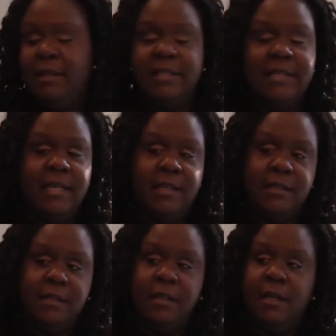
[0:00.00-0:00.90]
That's
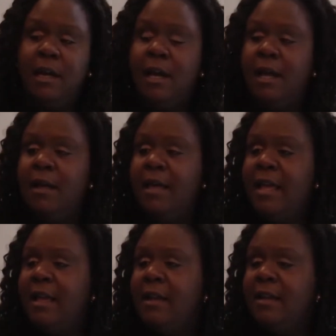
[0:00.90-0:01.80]
it.
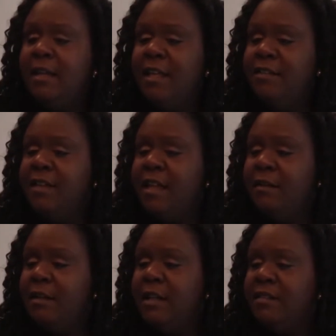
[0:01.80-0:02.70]
And the kids
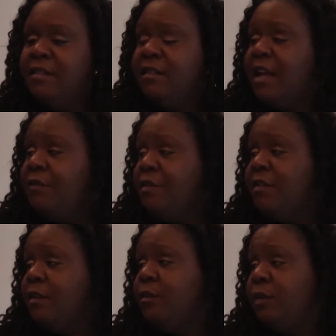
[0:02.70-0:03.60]
get lessons every
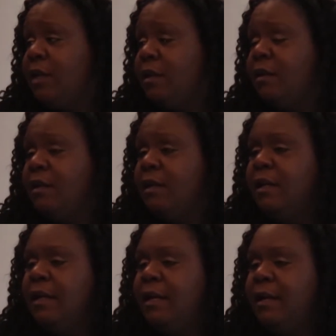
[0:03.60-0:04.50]
single week
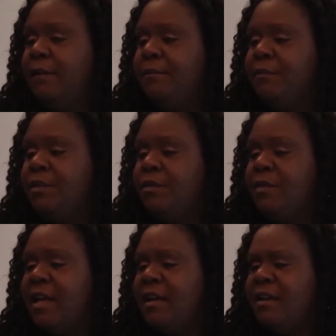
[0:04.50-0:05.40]
to do
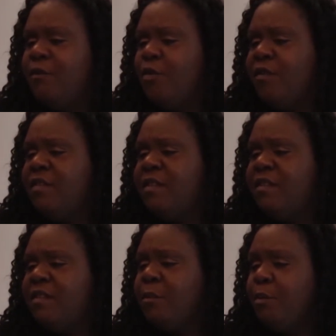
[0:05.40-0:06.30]
that. Of course, the
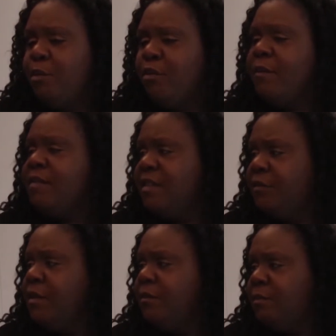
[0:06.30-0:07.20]
summer program is
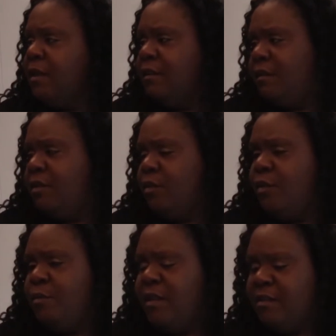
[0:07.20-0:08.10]
different because,
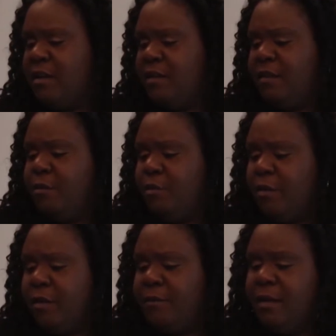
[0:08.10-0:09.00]
we're based on a summer
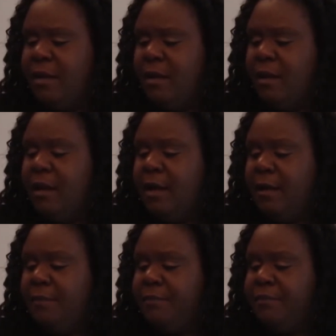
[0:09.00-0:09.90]
program.
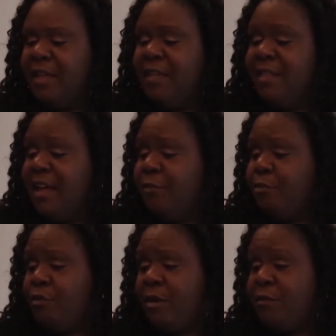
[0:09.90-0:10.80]
And the health
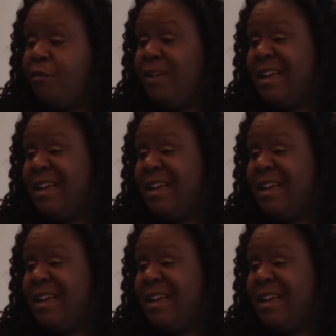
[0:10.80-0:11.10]
program is free.